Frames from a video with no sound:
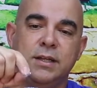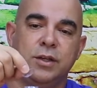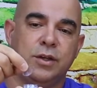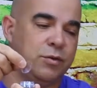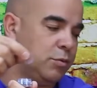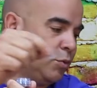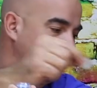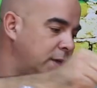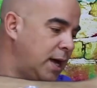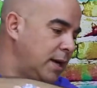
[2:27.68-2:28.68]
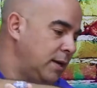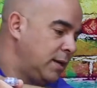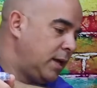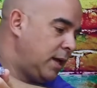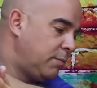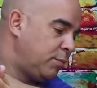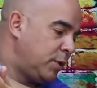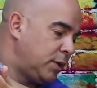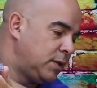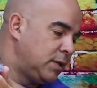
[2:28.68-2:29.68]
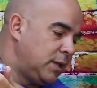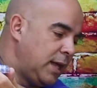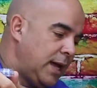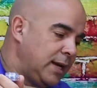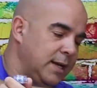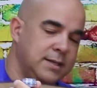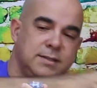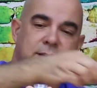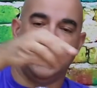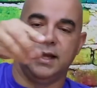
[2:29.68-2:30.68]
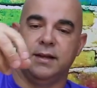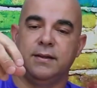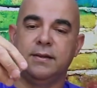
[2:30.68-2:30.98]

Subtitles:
You can remove that and put that aside.